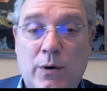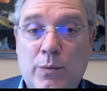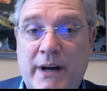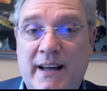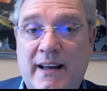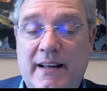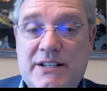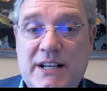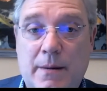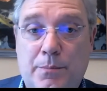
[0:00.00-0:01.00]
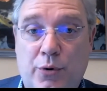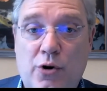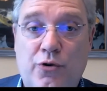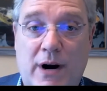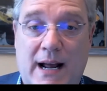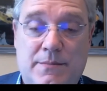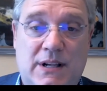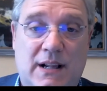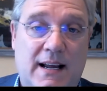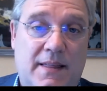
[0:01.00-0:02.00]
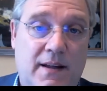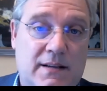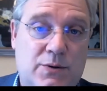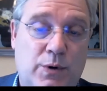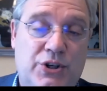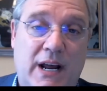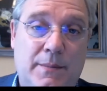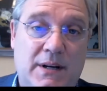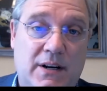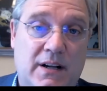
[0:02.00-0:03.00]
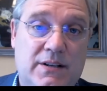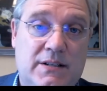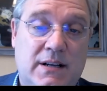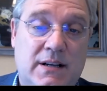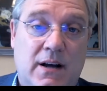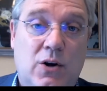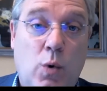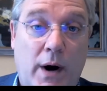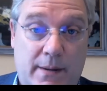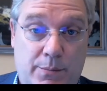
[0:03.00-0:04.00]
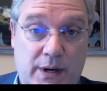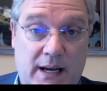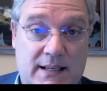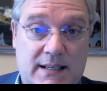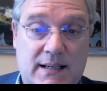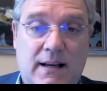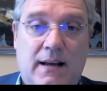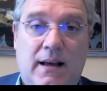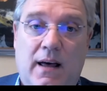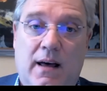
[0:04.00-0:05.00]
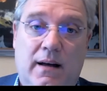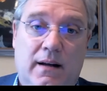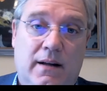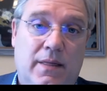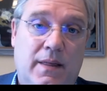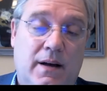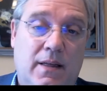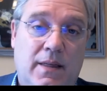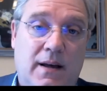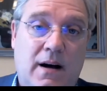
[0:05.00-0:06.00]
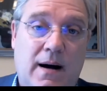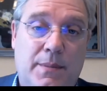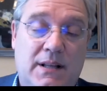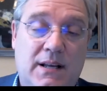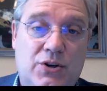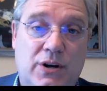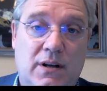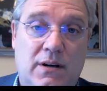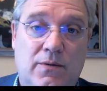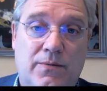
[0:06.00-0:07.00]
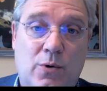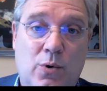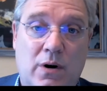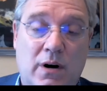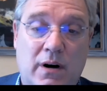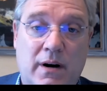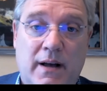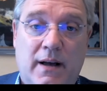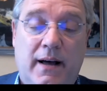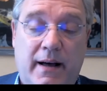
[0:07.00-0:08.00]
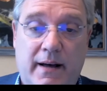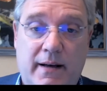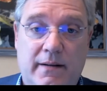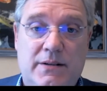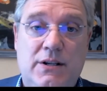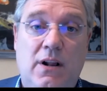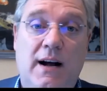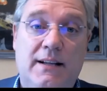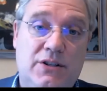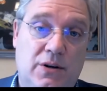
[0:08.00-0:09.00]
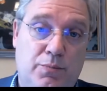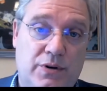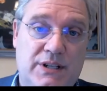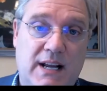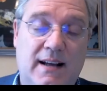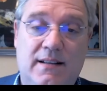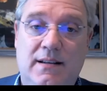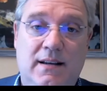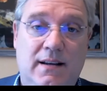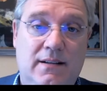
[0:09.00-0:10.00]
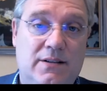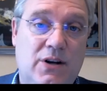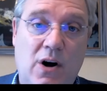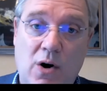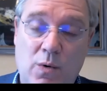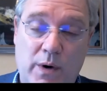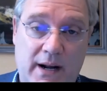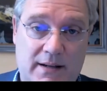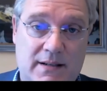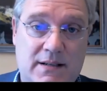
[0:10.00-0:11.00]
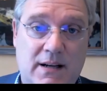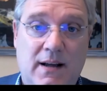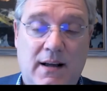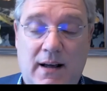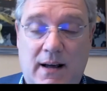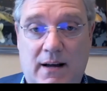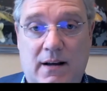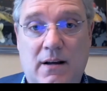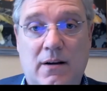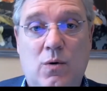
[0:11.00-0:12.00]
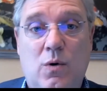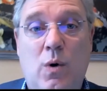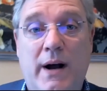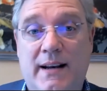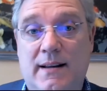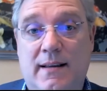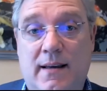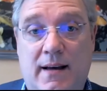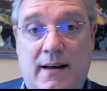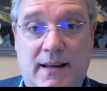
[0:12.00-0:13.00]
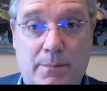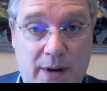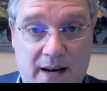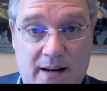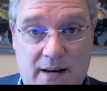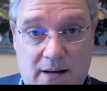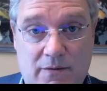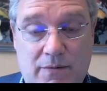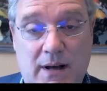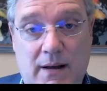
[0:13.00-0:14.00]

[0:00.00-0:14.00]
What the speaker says: when we set up programs like this, which Amy does quite a bit, the competition for slots to present is always quite competitive.